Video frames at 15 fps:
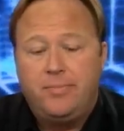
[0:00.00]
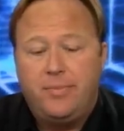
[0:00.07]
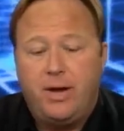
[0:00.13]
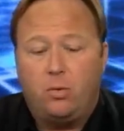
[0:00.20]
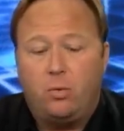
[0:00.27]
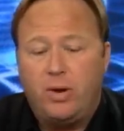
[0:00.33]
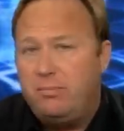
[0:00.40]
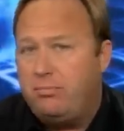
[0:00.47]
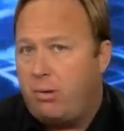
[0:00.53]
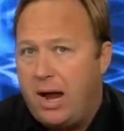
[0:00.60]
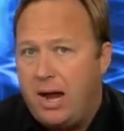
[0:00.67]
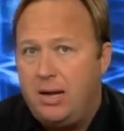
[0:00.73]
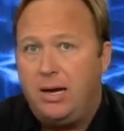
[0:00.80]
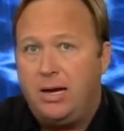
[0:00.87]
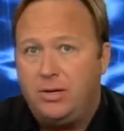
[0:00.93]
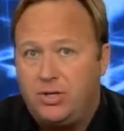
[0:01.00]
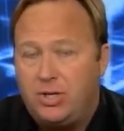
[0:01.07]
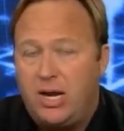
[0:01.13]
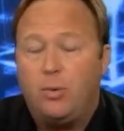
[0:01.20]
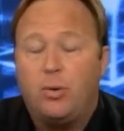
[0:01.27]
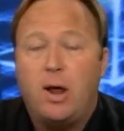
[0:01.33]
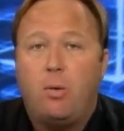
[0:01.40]
They're rebranding and
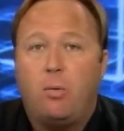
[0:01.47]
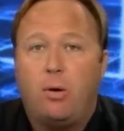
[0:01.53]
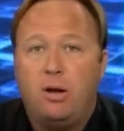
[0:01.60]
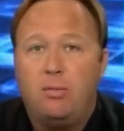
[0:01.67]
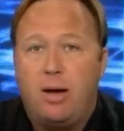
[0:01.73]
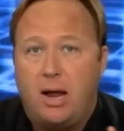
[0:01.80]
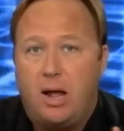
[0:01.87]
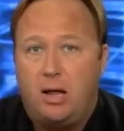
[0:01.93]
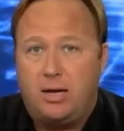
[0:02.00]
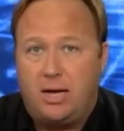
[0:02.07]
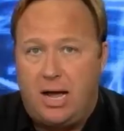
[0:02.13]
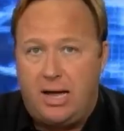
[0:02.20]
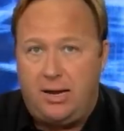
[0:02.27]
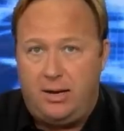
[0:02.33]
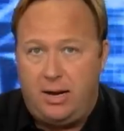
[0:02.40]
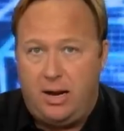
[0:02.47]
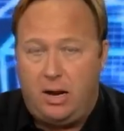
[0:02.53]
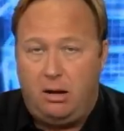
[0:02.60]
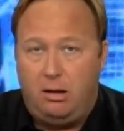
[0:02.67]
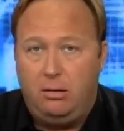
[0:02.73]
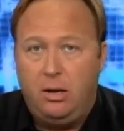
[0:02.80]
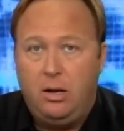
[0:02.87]
saying, we're not worried about al-Qaeda
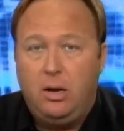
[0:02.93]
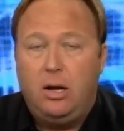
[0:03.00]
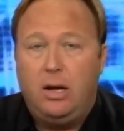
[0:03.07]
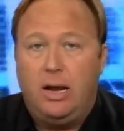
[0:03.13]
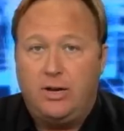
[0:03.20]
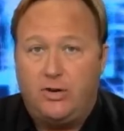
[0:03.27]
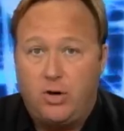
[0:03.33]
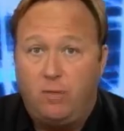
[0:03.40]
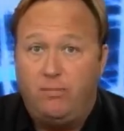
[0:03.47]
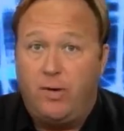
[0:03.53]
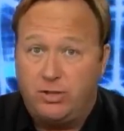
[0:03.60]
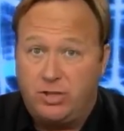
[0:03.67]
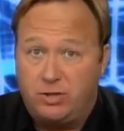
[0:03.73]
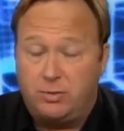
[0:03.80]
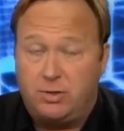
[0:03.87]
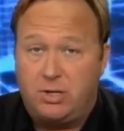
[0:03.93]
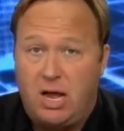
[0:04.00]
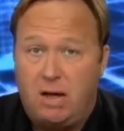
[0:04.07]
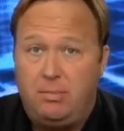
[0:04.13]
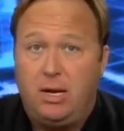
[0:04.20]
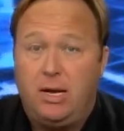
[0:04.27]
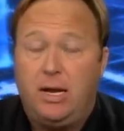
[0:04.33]
now. And I told folks this was
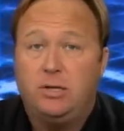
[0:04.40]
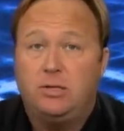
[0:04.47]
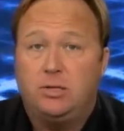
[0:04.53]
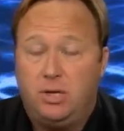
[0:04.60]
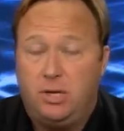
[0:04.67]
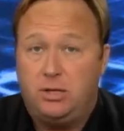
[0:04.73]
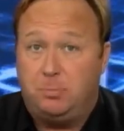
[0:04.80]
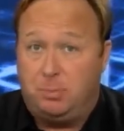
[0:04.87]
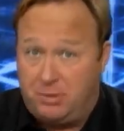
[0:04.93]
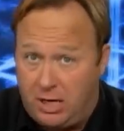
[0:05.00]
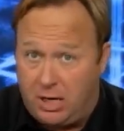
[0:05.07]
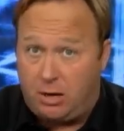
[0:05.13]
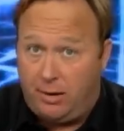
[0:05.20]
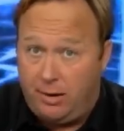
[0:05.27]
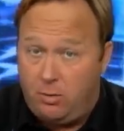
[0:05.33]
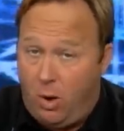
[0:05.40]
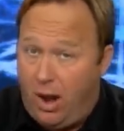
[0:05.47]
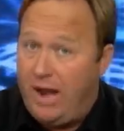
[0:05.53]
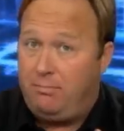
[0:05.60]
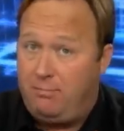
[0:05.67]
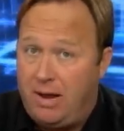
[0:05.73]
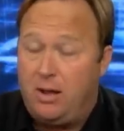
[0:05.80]
coming. It's, it's particularly
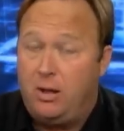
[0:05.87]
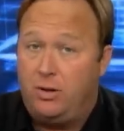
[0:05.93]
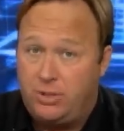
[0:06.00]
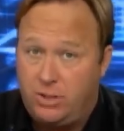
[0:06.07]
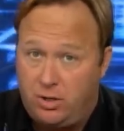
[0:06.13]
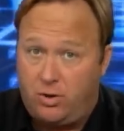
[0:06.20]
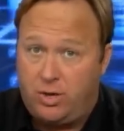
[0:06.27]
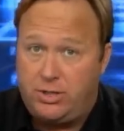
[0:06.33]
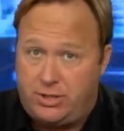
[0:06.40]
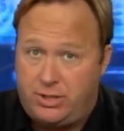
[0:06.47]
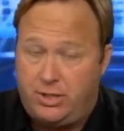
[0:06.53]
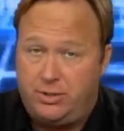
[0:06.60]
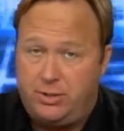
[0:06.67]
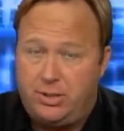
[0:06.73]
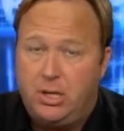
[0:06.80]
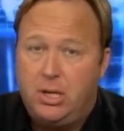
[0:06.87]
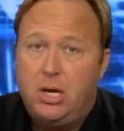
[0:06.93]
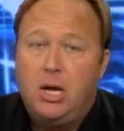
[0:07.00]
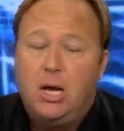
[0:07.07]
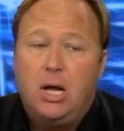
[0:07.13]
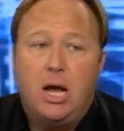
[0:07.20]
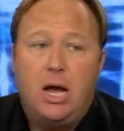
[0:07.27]
white males and Christians
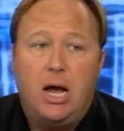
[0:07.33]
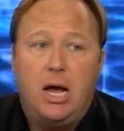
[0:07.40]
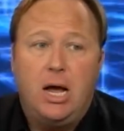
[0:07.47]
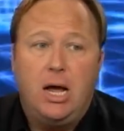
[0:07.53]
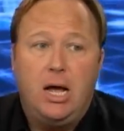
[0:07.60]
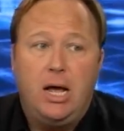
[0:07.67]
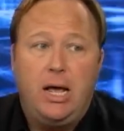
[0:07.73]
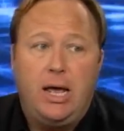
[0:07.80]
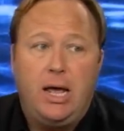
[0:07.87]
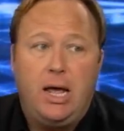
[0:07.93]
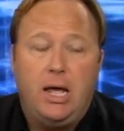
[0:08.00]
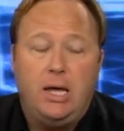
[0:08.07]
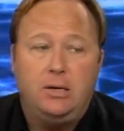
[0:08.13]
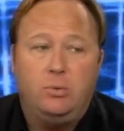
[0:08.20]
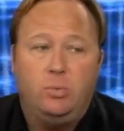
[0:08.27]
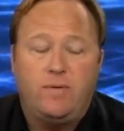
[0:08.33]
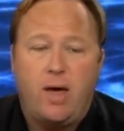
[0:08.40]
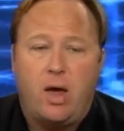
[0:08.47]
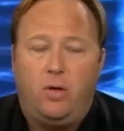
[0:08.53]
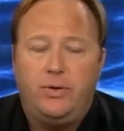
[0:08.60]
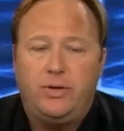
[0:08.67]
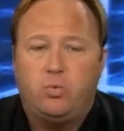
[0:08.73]
uh, and we've
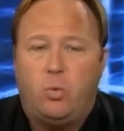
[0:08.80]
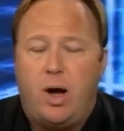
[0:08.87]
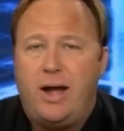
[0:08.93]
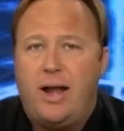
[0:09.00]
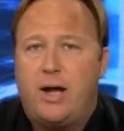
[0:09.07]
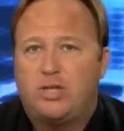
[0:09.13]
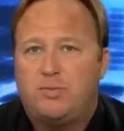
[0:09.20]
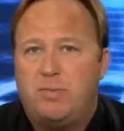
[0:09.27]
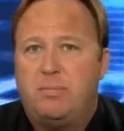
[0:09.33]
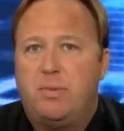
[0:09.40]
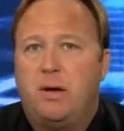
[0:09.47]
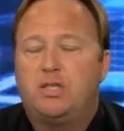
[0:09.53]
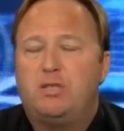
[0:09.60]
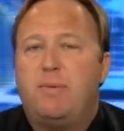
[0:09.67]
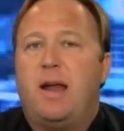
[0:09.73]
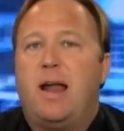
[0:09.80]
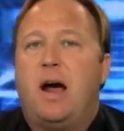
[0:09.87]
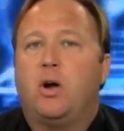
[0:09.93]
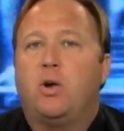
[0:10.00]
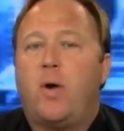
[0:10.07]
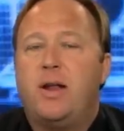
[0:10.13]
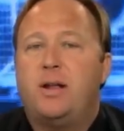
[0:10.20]
got all these White House memos about
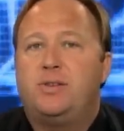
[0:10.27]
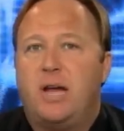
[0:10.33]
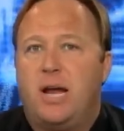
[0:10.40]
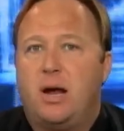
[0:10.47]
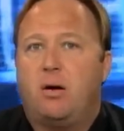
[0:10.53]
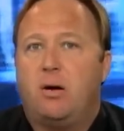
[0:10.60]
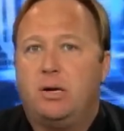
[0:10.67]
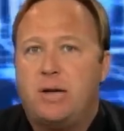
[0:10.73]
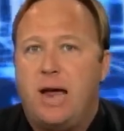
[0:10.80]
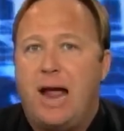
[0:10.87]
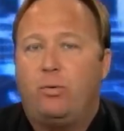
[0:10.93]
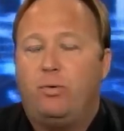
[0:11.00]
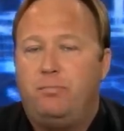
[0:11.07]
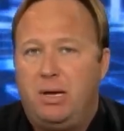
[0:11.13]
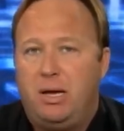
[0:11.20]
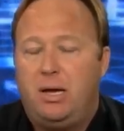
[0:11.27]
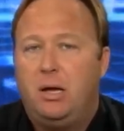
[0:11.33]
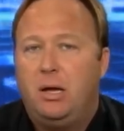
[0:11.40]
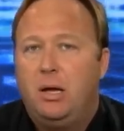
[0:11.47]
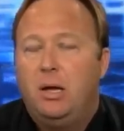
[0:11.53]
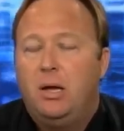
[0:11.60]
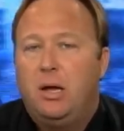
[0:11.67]
how great a terror attack would
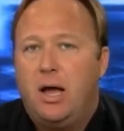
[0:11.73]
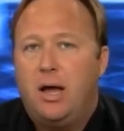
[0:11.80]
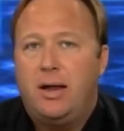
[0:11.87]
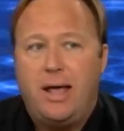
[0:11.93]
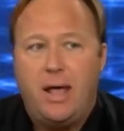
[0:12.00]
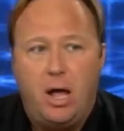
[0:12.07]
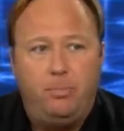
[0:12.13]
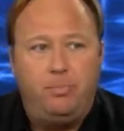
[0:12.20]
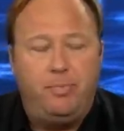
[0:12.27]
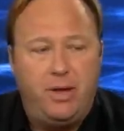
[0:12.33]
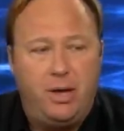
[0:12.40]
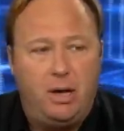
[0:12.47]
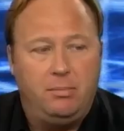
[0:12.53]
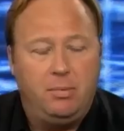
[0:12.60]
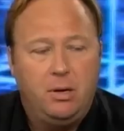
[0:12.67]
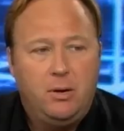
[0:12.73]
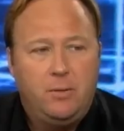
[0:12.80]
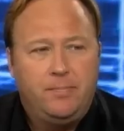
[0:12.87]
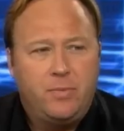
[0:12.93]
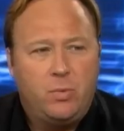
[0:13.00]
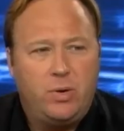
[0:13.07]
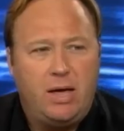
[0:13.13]
be uh, to help them.
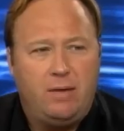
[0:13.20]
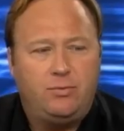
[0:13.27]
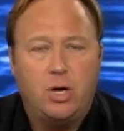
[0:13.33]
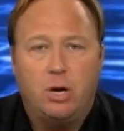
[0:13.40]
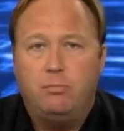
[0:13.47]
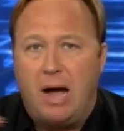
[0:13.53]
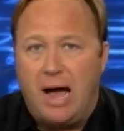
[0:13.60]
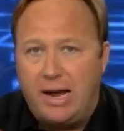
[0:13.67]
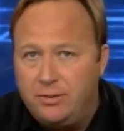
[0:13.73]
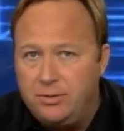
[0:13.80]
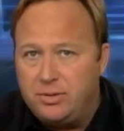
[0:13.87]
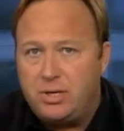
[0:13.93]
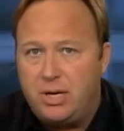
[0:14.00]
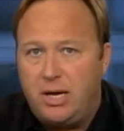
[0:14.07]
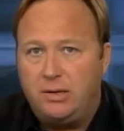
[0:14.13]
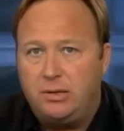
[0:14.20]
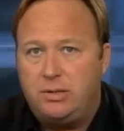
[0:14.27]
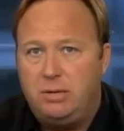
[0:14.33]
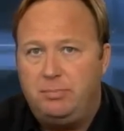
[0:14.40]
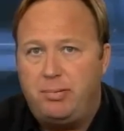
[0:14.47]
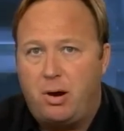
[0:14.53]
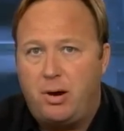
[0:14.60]
We have Joe Biden saying the
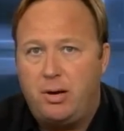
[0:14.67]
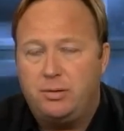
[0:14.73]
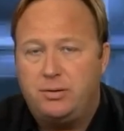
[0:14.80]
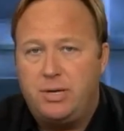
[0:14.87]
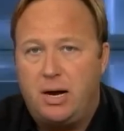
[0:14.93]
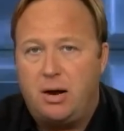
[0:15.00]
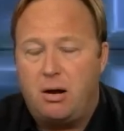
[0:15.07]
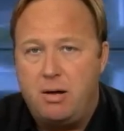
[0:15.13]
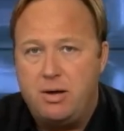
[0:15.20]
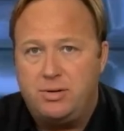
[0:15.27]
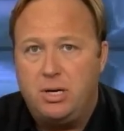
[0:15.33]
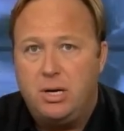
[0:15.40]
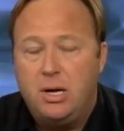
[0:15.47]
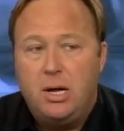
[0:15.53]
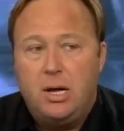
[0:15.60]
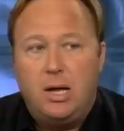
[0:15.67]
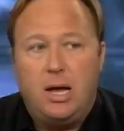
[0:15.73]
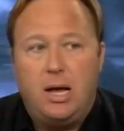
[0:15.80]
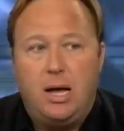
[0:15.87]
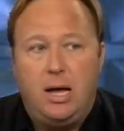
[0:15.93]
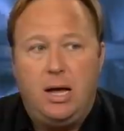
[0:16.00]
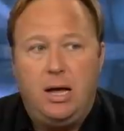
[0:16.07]
Tea Party are terrorists.
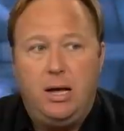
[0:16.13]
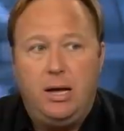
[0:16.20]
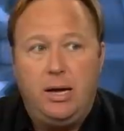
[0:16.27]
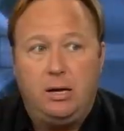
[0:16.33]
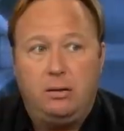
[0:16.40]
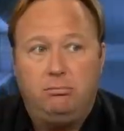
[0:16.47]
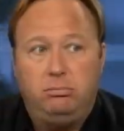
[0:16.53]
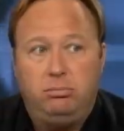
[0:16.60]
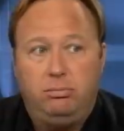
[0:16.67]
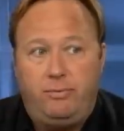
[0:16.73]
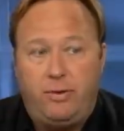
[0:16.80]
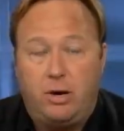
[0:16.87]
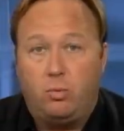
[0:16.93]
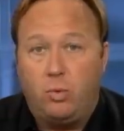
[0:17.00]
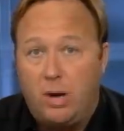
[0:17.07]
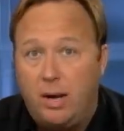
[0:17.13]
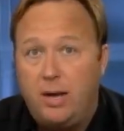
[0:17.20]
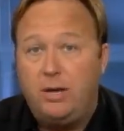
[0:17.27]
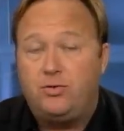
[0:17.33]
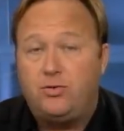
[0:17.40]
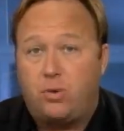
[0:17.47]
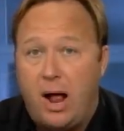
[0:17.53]
Uh, they're
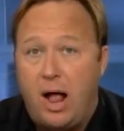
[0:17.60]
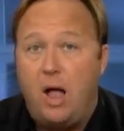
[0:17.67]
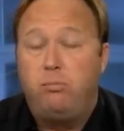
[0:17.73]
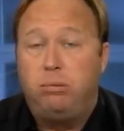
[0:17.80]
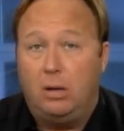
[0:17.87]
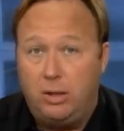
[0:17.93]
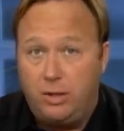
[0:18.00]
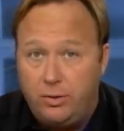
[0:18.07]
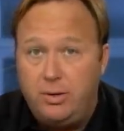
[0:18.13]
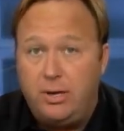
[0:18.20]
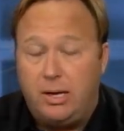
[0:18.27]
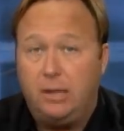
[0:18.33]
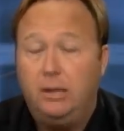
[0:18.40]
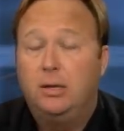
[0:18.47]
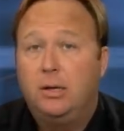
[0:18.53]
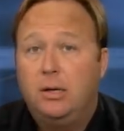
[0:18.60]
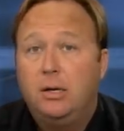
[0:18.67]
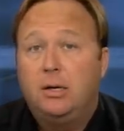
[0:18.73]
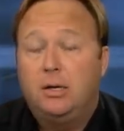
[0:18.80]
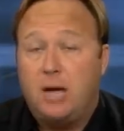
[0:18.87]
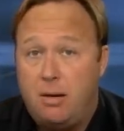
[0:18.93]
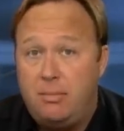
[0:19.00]
really trial ballooning,
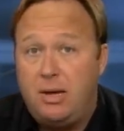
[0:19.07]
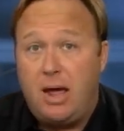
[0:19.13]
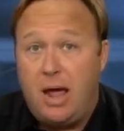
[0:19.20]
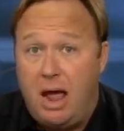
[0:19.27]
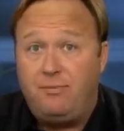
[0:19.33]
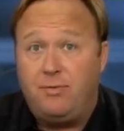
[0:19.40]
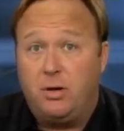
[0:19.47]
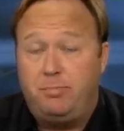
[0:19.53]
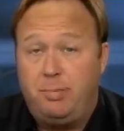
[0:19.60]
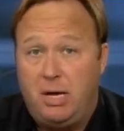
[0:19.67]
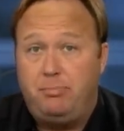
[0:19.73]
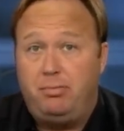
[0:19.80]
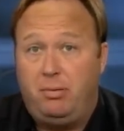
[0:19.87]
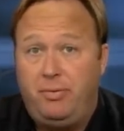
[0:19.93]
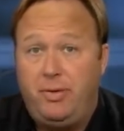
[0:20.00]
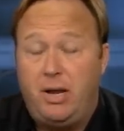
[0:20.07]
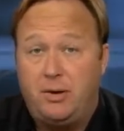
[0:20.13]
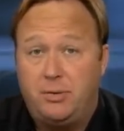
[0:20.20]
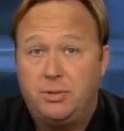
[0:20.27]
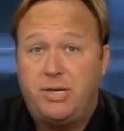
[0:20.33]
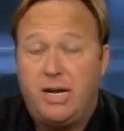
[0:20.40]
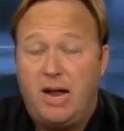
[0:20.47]
coming after people that
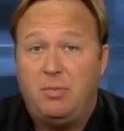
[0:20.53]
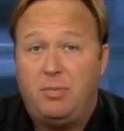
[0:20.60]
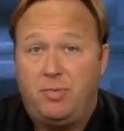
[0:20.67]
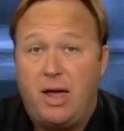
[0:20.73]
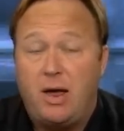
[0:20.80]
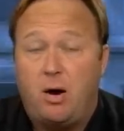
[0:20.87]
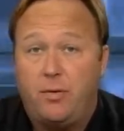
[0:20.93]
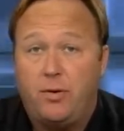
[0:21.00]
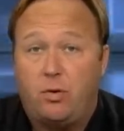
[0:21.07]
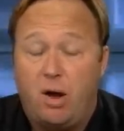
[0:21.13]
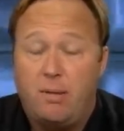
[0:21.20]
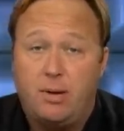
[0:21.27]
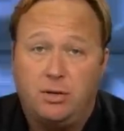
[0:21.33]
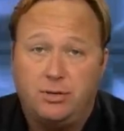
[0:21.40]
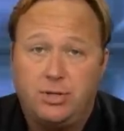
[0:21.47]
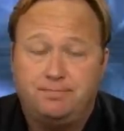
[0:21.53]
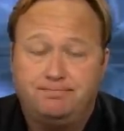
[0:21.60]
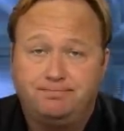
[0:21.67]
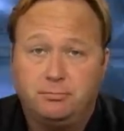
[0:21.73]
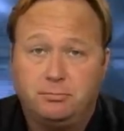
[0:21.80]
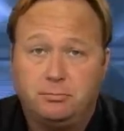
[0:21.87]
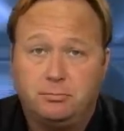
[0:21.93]
understand that they are the criminals.